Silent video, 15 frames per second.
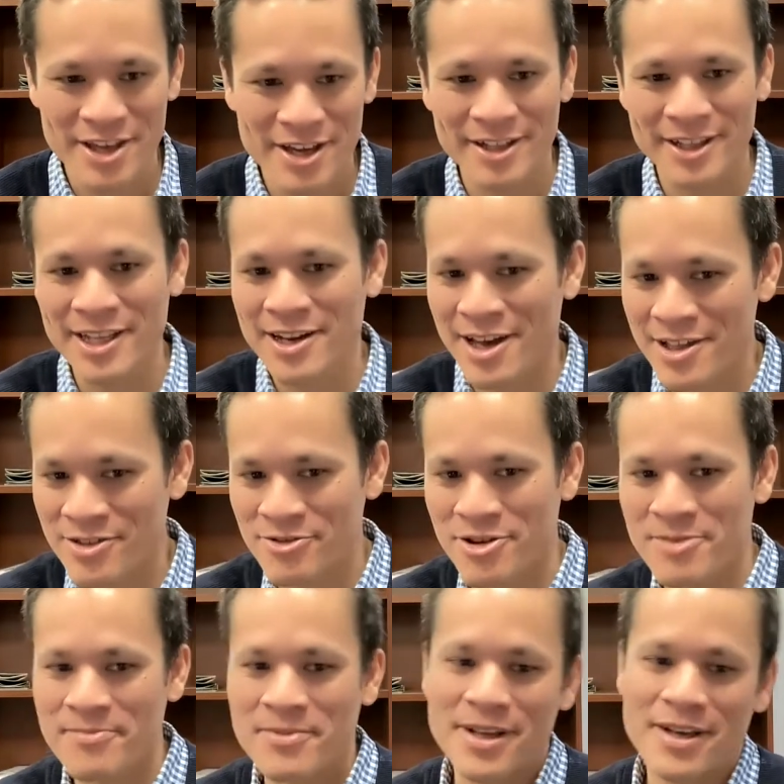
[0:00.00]
Lynn
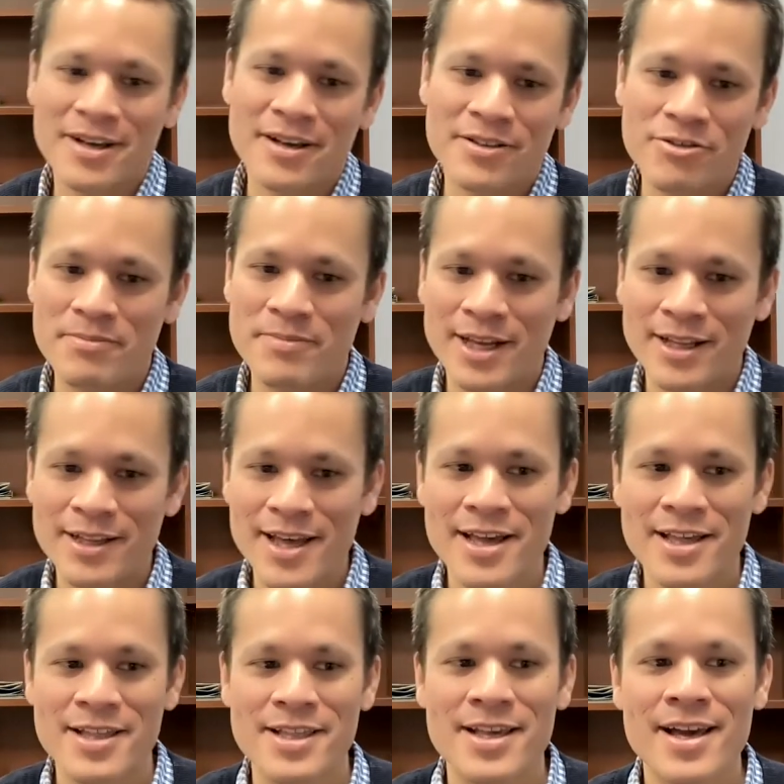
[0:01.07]
Ostrom during my
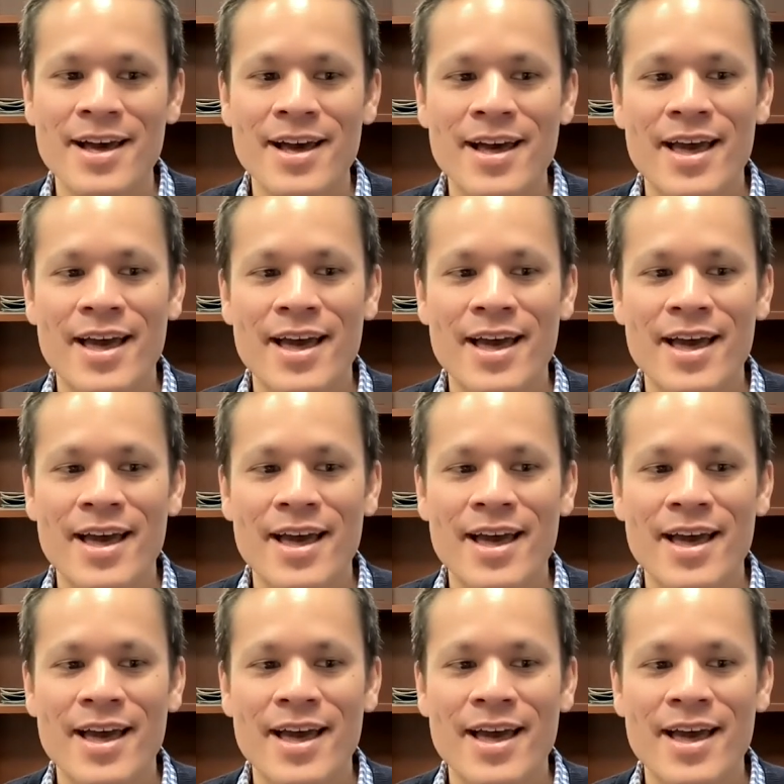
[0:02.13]
class.